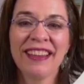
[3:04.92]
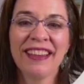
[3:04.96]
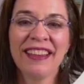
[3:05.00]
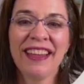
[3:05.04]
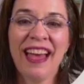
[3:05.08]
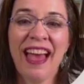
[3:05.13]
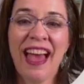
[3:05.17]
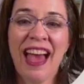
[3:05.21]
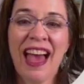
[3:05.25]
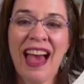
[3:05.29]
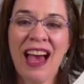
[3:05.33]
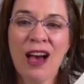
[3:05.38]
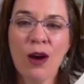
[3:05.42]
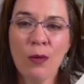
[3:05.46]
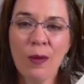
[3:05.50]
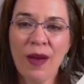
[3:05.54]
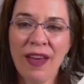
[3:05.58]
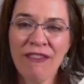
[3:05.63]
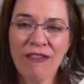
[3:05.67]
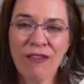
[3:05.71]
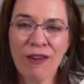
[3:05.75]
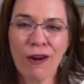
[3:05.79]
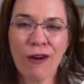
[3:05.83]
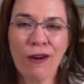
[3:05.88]

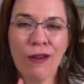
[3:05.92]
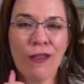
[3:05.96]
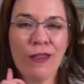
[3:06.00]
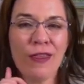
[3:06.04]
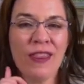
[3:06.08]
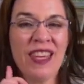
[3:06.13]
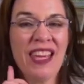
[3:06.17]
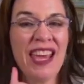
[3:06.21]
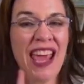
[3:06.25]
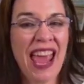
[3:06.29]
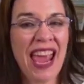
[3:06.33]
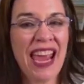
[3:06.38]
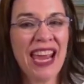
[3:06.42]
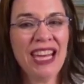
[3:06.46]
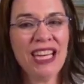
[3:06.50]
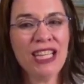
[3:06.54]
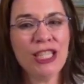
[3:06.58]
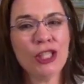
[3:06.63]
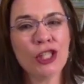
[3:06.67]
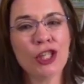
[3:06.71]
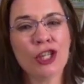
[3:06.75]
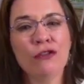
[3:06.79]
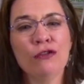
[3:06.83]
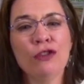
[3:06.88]
However, the
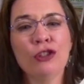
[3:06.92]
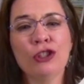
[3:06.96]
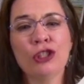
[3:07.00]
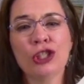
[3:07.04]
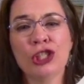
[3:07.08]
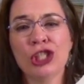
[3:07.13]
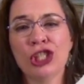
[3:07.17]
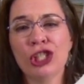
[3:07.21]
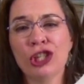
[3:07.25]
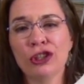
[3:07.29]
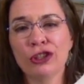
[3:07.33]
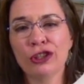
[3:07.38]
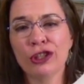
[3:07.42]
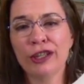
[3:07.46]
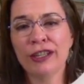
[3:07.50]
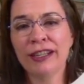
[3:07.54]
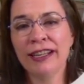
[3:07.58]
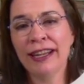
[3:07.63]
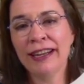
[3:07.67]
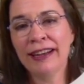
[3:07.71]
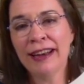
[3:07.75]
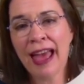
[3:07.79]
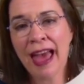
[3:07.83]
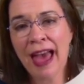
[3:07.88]
age of your children
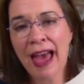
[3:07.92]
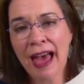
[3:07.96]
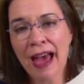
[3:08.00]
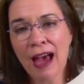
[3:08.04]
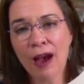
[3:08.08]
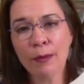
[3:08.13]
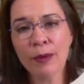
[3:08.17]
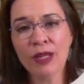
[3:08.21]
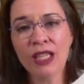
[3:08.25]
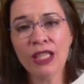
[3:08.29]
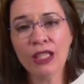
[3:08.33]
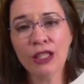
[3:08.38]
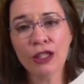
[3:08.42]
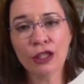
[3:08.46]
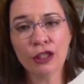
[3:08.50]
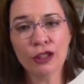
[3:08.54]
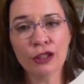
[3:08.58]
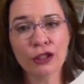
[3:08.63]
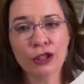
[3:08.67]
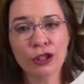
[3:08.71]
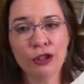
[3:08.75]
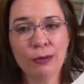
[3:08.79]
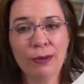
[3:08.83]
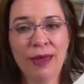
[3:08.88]
and how many
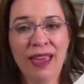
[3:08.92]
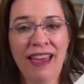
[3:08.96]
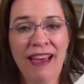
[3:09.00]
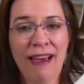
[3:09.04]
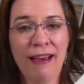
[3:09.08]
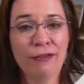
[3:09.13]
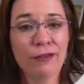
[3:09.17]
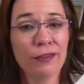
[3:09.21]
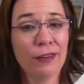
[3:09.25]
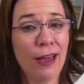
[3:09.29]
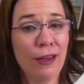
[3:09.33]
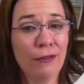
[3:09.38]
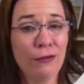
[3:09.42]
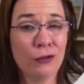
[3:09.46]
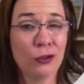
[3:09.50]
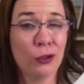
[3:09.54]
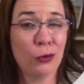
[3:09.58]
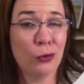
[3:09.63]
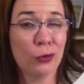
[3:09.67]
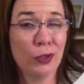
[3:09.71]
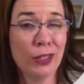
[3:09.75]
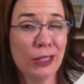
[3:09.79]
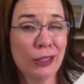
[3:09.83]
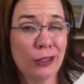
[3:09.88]
years you may have left to
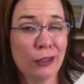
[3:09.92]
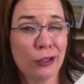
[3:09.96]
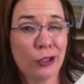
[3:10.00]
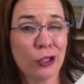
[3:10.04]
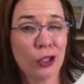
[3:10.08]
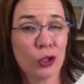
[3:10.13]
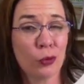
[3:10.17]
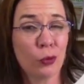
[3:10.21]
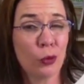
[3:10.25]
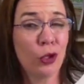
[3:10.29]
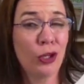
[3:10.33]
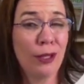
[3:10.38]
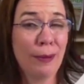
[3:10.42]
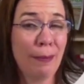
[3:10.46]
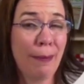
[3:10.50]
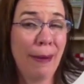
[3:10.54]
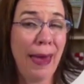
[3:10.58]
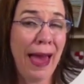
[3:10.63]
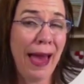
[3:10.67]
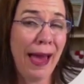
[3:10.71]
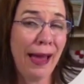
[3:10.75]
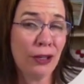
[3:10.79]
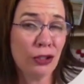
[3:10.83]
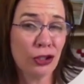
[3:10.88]
research will
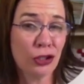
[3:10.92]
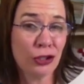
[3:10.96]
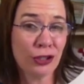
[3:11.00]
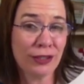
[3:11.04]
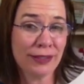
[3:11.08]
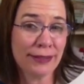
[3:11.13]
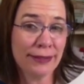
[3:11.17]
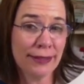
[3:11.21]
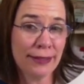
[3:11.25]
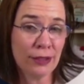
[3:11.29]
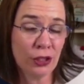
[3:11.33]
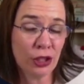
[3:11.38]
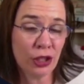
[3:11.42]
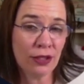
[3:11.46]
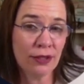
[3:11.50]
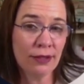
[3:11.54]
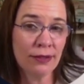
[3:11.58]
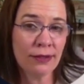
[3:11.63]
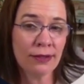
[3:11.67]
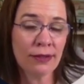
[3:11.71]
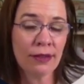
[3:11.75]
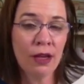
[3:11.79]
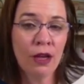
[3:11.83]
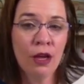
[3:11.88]
impact your
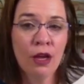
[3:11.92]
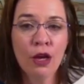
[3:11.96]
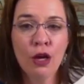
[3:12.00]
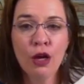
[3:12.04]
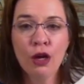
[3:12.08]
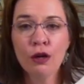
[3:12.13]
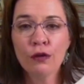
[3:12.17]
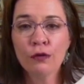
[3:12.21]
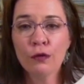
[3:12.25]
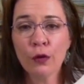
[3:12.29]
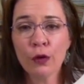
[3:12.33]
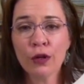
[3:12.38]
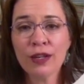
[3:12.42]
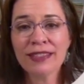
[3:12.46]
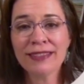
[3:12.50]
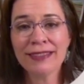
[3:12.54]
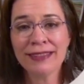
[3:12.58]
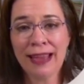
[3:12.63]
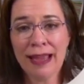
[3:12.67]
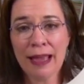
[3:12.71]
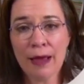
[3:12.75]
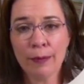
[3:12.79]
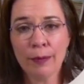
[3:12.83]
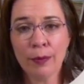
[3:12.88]
decisions. For
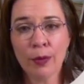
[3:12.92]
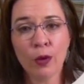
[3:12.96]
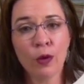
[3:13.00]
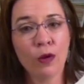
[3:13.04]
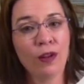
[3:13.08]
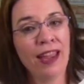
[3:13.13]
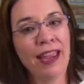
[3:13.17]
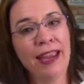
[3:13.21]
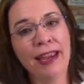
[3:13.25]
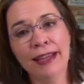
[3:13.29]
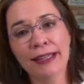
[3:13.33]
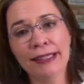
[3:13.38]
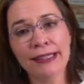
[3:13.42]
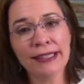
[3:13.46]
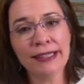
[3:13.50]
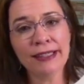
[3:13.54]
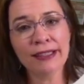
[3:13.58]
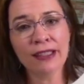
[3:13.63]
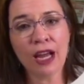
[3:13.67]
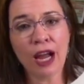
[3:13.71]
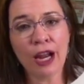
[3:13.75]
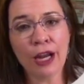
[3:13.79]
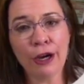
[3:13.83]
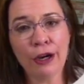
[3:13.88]
example, Andy
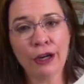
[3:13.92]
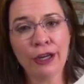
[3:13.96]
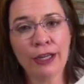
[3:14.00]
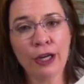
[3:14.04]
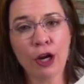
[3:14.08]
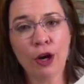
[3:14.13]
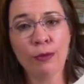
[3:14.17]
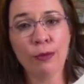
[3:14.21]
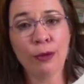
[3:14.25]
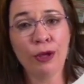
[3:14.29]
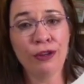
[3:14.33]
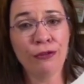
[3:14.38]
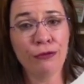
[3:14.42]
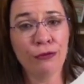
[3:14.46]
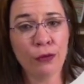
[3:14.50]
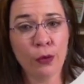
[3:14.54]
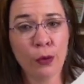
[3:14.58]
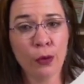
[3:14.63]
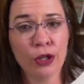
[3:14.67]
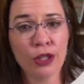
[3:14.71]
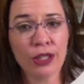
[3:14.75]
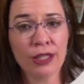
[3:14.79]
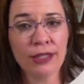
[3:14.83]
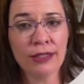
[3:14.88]
and I are in our mid
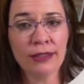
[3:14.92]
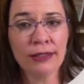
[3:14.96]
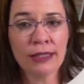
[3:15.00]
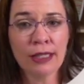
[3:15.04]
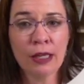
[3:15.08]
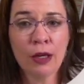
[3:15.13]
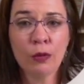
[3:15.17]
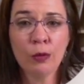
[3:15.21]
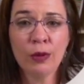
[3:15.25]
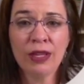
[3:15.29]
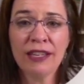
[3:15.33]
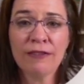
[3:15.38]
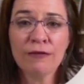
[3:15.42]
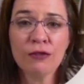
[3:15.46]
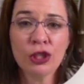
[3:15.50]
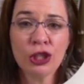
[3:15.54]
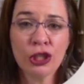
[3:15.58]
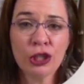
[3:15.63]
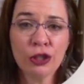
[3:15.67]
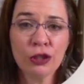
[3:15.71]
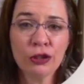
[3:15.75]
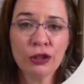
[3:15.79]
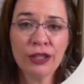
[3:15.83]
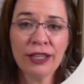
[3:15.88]
forties. We have
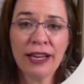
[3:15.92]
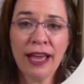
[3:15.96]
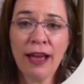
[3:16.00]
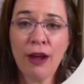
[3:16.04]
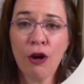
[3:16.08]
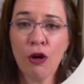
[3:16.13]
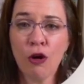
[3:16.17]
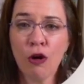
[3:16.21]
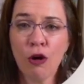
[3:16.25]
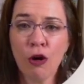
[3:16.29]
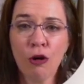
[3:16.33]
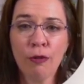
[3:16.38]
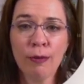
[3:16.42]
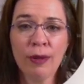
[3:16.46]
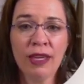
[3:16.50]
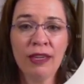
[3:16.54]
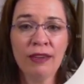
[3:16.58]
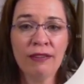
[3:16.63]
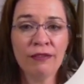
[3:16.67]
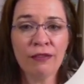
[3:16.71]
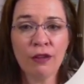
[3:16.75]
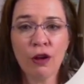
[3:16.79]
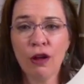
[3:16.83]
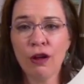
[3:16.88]
children at home
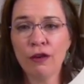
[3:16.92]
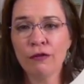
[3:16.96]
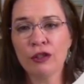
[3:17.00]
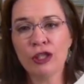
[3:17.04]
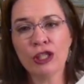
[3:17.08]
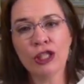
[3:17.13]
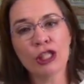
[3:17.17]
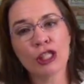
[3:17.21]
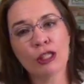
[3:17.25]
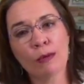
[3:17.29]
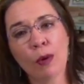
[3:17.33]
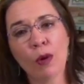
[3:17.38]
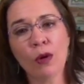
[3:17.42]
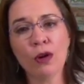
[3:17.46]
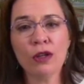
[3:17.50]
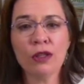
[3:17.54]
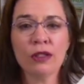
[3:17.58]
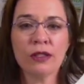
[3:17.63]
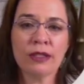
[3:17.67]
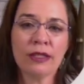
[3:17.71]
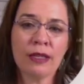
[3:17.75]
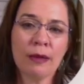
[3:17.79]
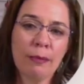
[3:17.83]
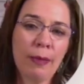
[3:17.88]
involved in
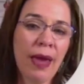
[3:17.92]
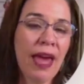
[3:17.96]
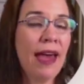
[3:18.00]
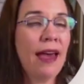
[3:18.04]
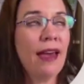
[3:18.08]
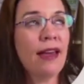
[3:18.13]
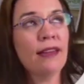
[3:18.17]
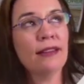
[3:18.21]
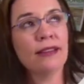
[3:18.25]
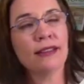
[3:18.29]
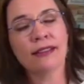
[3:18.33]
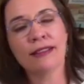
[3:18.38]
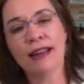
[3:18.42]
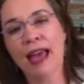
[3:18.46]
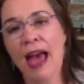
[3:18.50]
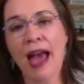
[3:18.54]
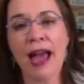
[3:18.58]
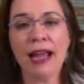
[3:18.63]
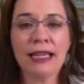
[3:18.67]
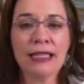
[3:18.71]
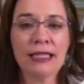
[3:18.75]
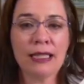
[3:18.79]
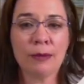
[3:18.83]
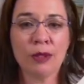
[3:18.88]
sports and band and
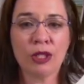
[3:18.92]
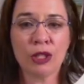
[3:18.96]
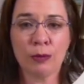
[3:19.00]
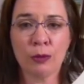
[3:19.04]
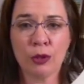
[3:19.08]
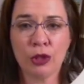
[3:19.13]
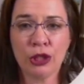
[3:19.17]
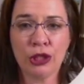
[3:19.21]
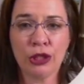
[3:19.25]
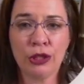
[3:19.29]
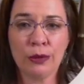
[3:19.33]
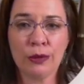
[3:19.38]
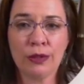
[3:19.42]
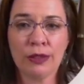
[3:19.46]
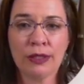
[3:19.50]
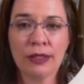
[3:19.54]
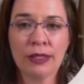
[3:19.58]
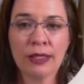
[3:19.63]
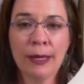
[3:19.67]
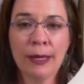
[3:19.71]
academic pursuits.